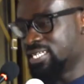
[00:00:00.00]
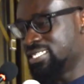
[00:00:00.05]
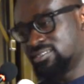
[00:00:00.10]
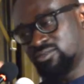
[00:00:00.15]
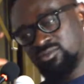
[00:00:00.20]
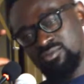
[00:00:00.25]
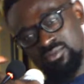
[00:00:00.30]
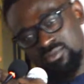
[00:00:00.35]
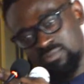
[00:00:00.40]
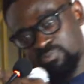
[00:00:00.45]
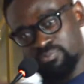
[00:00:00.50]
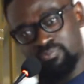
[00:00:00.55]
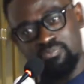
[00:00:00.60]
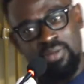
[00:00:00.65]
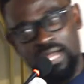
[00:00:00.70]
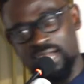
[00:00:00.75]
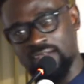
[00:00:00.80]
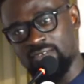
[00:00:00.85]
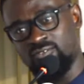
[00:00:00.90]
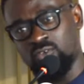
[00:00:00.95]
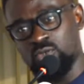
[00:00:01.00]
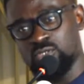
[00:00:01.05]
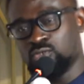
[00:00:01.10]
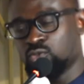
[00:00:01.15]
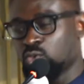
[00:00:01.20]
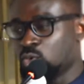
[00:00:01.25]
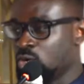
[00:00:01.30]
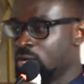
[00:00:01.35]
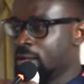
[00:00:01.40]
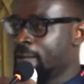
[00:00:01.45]
then back and forth.
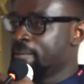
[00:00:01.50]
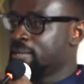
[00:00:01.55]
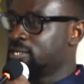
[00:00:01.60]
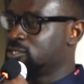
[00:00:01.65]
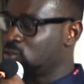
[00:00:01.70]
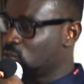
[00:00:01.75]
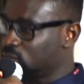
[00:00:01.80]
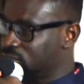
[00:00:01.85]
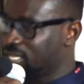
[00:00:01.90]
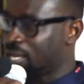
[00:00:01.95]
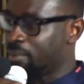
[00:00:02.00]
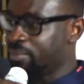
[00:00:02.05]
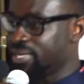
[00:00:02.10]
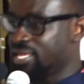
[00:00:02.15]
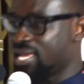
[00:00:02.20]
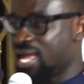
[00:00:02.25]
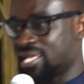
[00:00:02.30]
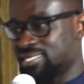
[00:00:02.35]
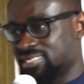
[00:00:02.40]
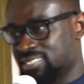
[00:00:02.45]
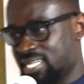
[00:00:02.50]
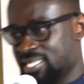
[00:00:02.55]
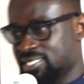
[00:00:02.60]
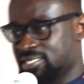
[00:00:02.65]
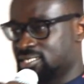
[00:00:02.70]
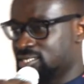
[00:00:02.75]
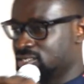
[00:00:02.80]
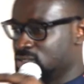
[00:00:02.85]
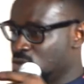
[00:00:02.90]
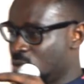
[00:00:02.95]
So social media
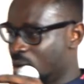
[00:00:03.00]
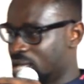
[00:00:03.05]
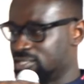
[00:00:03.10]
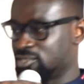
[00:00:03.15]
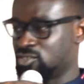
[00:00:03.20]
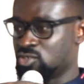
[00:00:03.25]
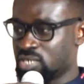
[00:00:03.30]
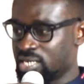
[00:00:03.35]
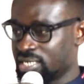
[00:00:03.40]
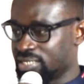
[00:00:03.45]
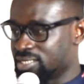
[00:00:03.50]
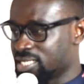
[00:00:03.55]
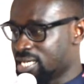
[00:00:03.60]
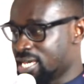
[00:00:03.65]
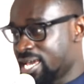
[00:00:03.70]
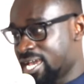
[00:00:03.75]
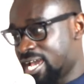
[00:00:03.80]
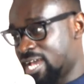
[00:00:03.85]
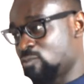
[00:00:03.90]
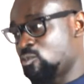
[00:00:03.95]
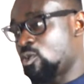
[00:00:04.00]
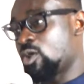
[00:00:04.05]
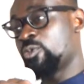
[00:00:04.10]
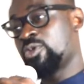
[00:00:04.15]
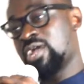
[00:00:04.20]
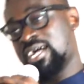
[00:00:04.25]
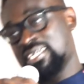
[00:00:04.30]
assess you as a student, and what we